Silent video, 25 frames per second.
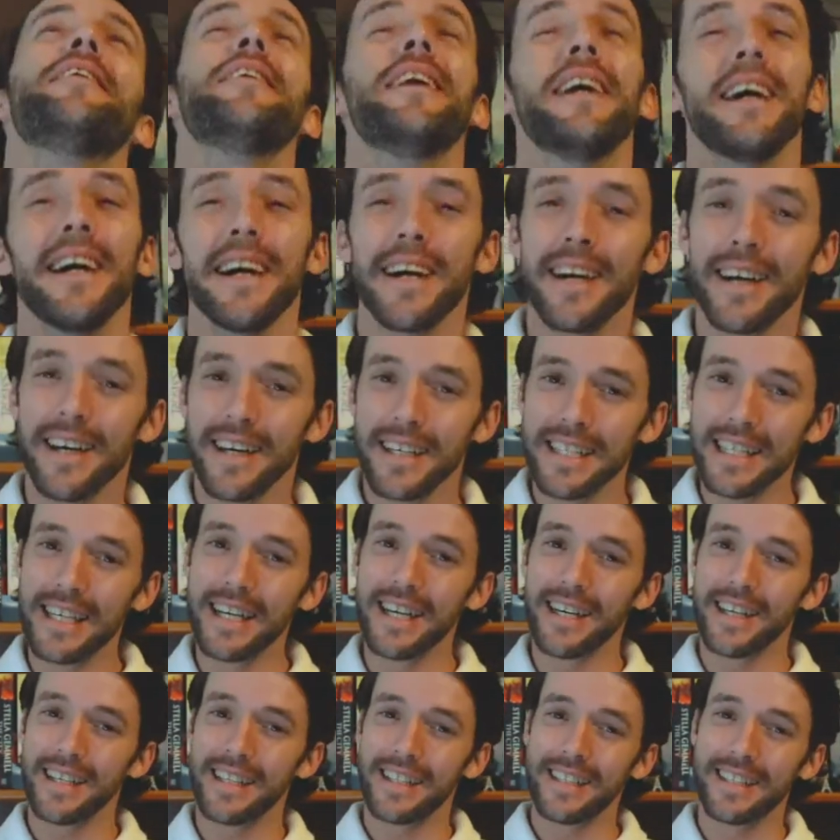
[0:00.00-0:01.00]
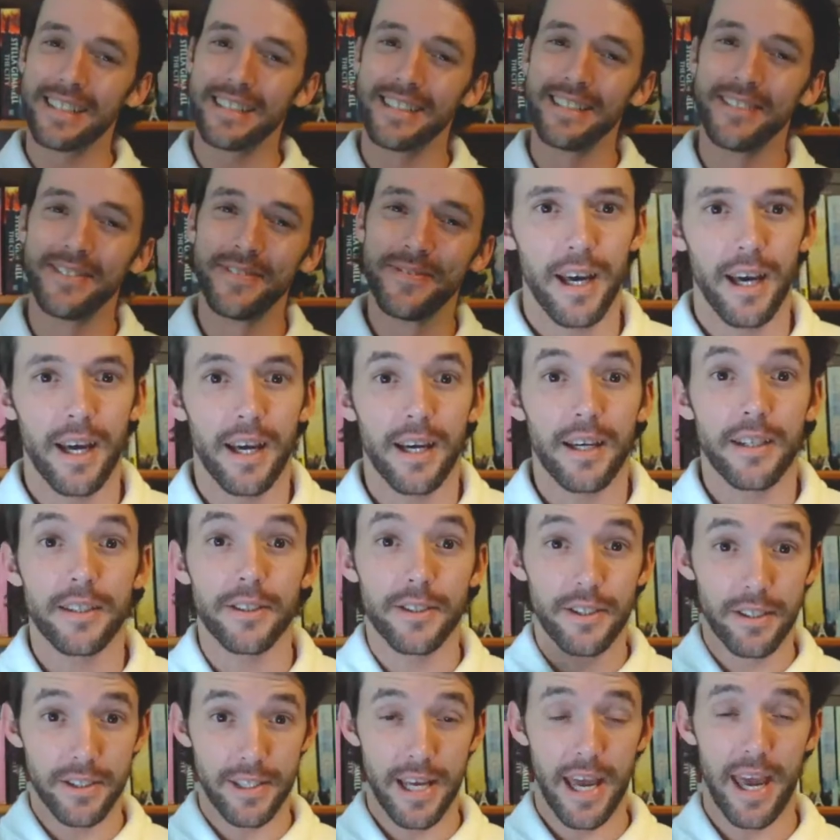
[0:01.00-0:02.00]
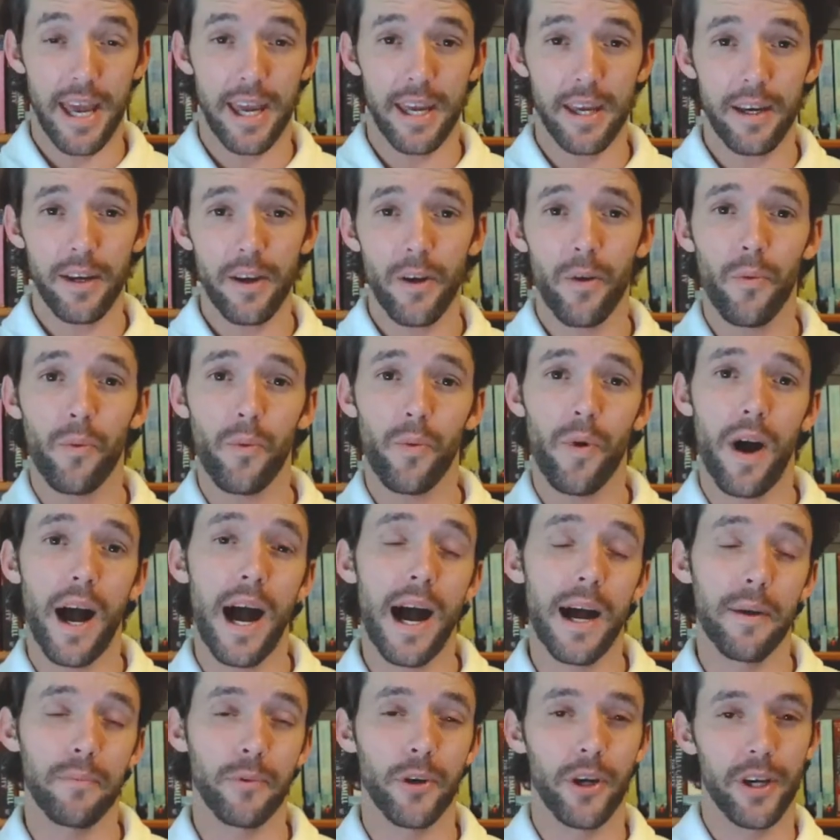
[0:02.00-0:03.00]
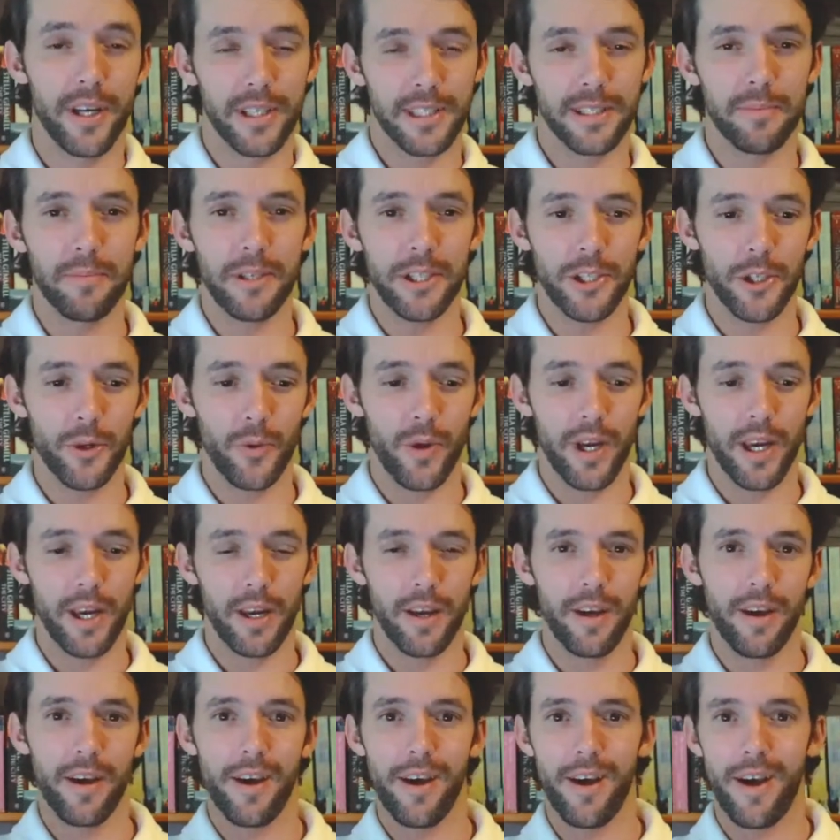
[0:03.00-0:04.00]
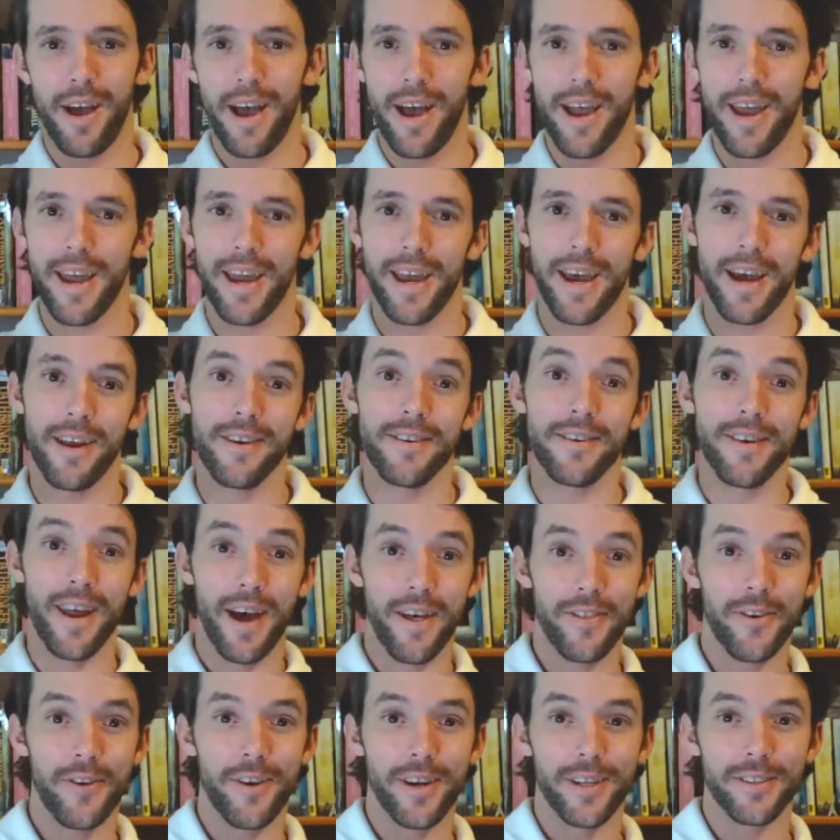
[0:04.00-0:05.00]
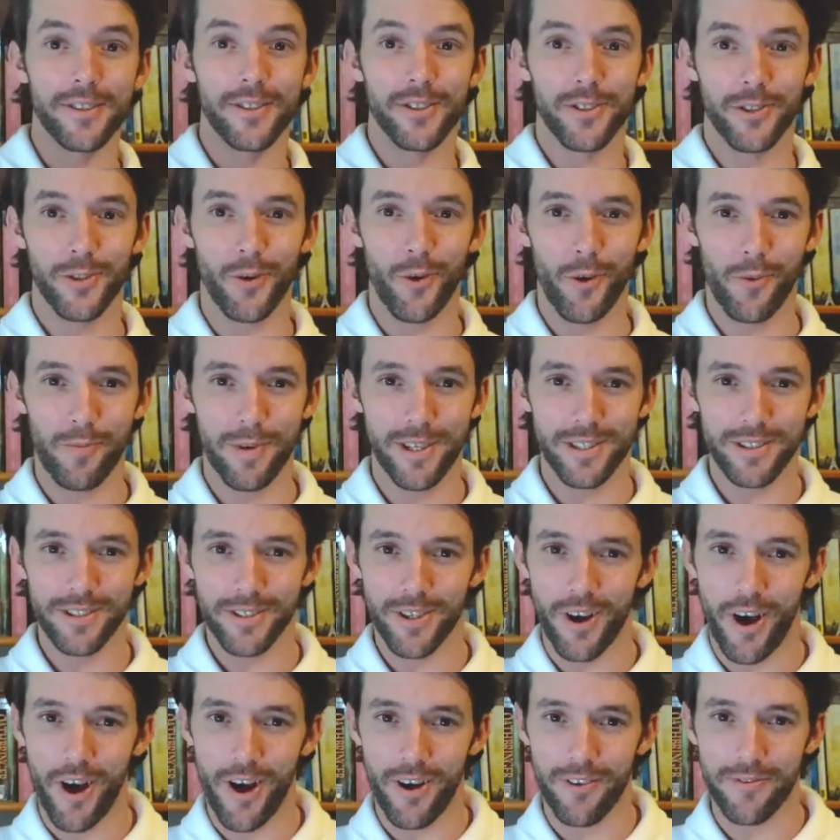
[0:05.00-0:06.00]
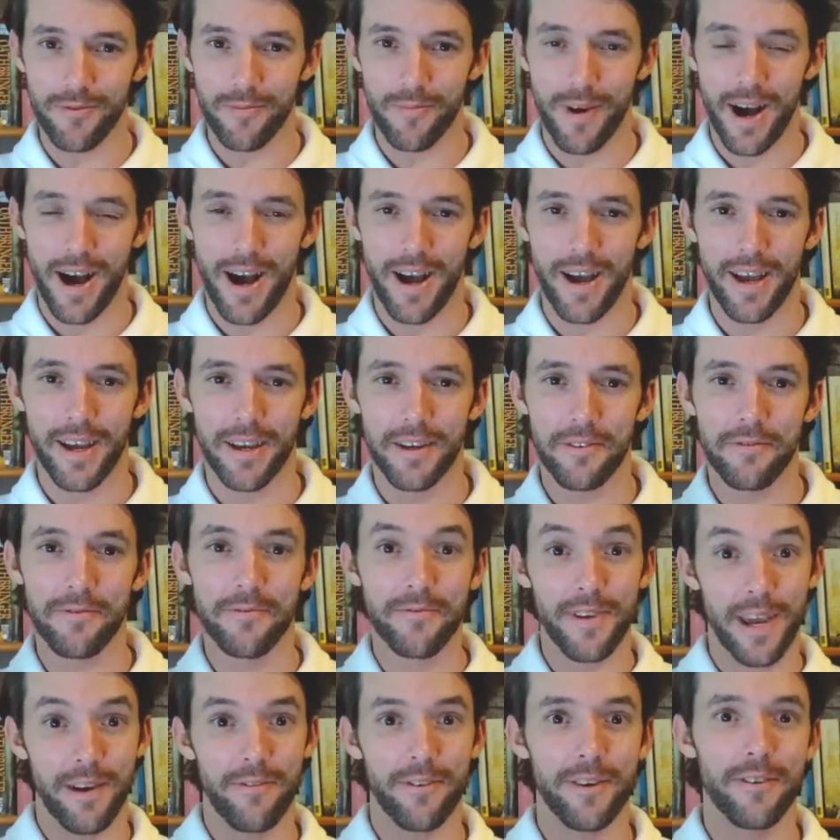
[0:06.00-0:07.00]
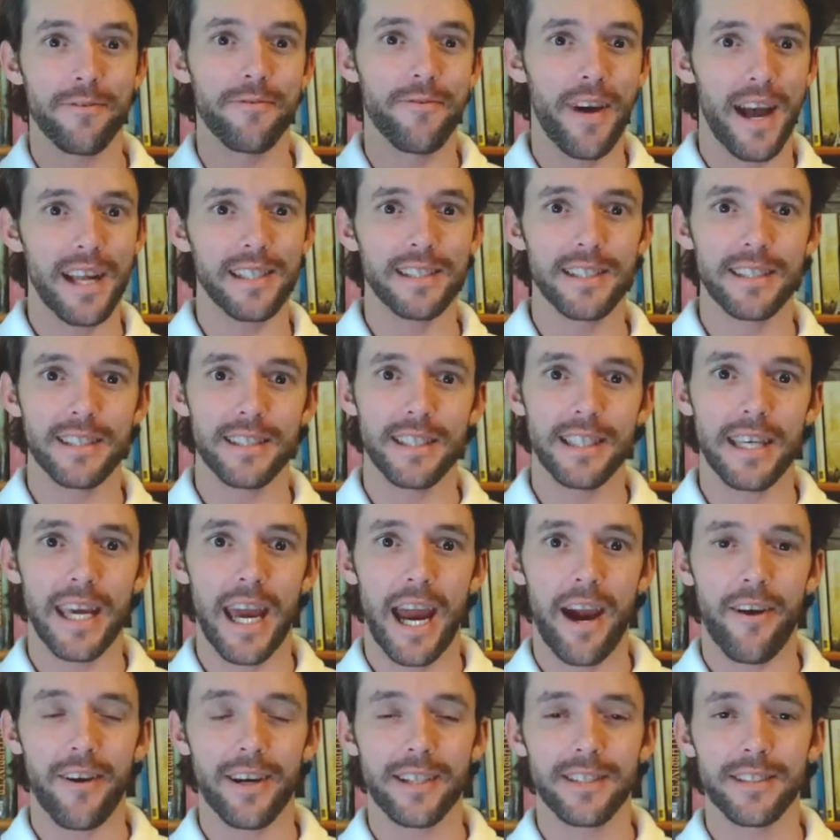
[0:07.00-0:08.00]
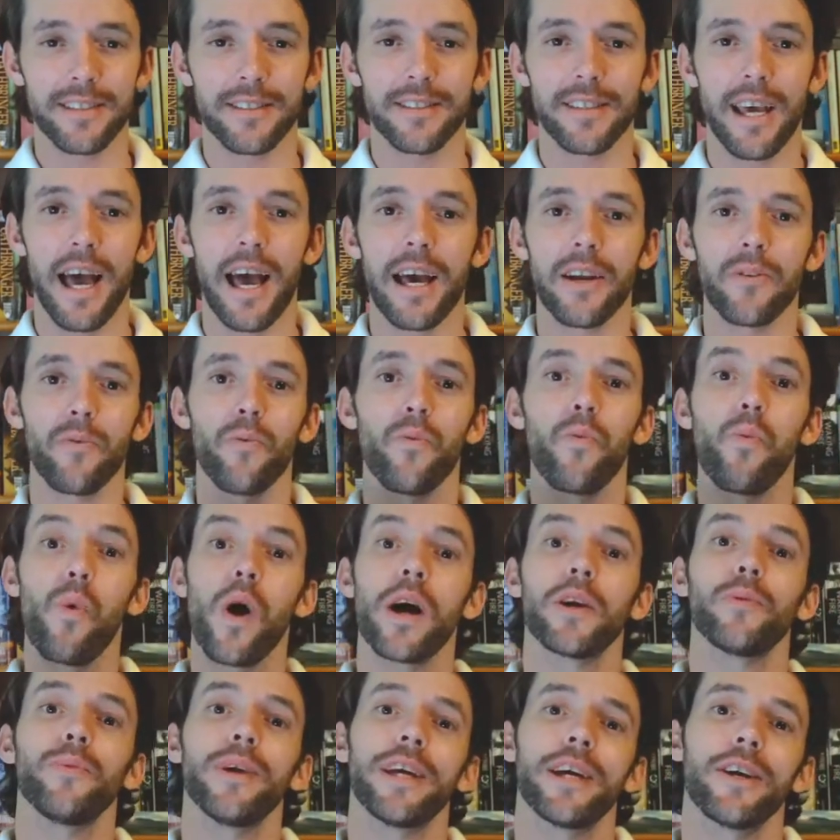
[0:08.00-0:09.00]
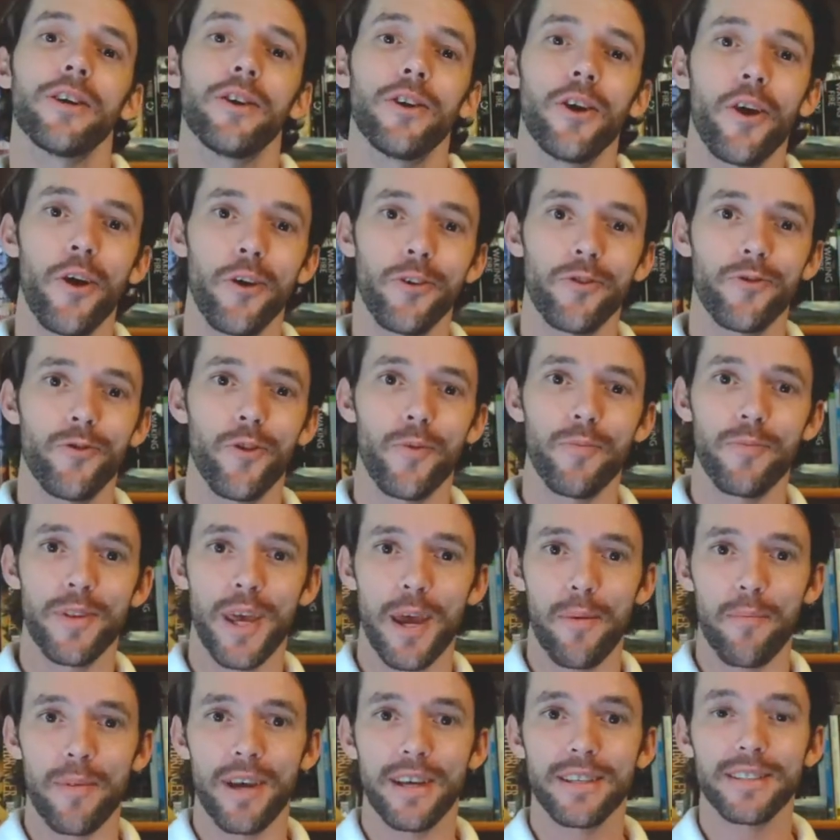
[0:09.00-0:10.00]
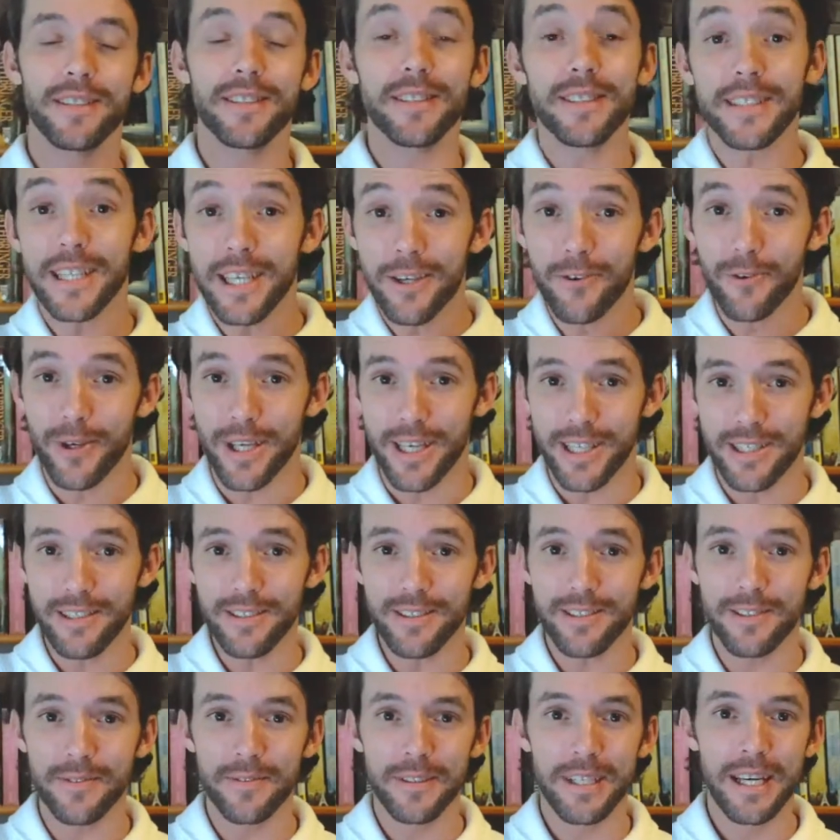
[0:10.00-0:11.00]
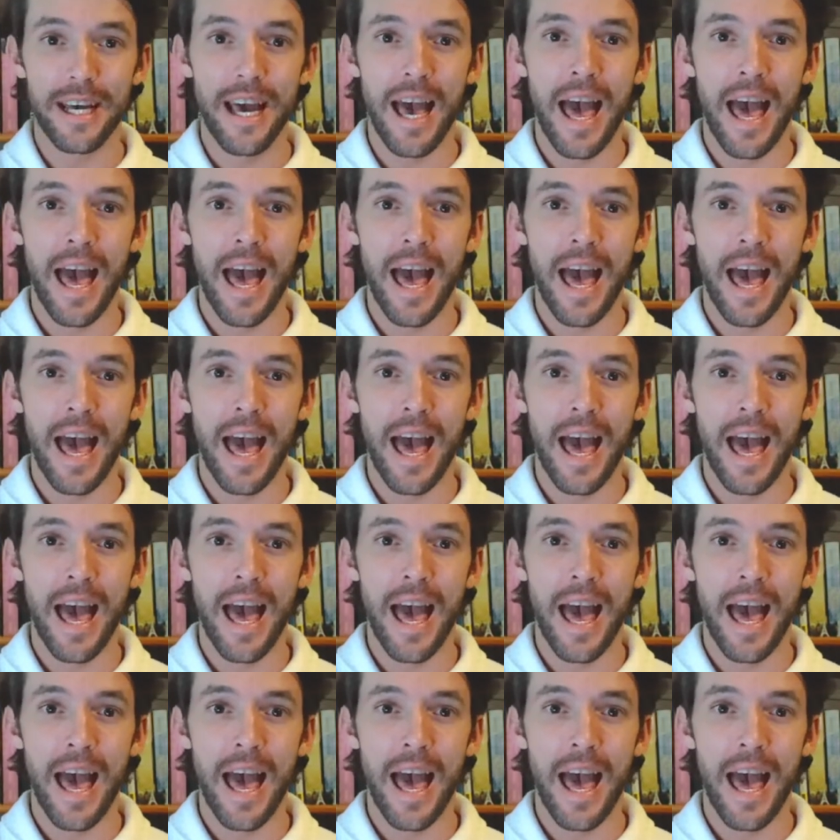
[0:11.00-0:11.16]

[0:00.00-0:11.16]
uh, today I'm going to be doing a, another installment of my favorite fantasy characters and what we can learn from them series.